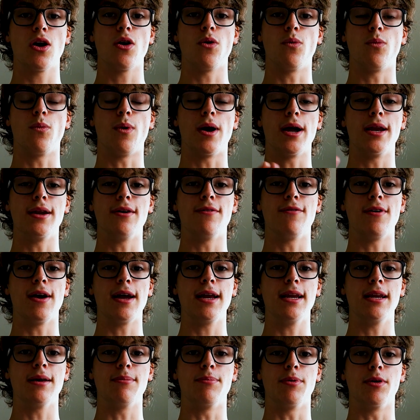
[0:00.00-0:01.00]
when
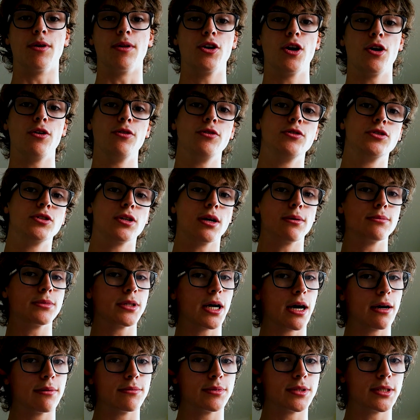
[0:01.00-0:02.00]
available. You know, you
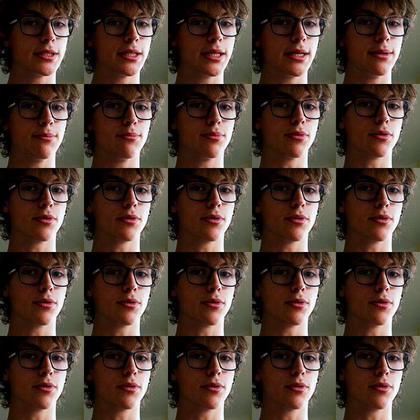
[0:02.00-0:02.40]
sometimes see